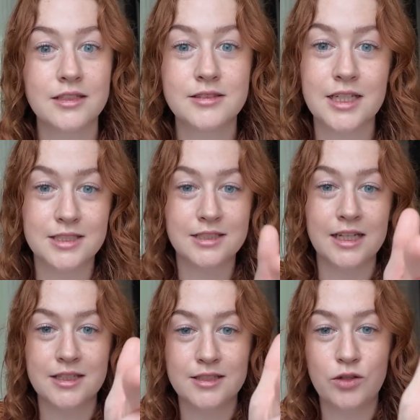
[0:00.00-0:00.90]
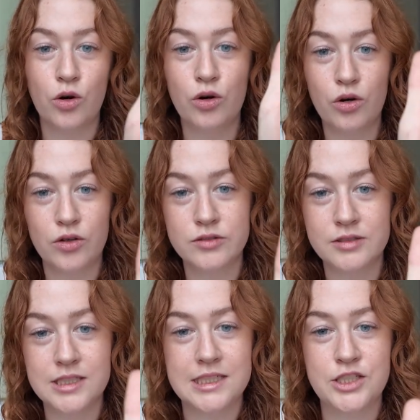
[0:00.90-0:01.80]
This is it. You're on
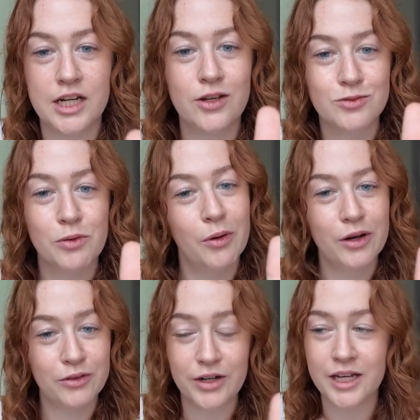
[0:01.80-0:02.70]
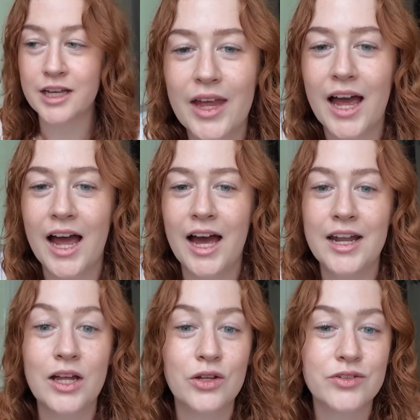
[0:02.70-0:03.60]
the DJI Osmo Pocket 3 and
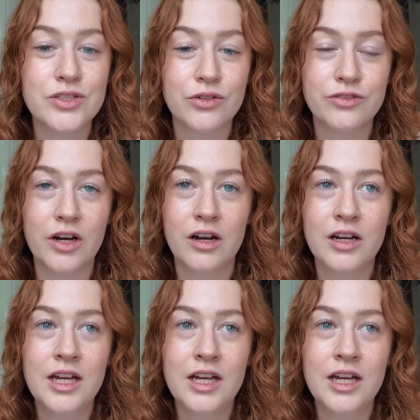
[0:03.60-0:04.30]
I love it so far.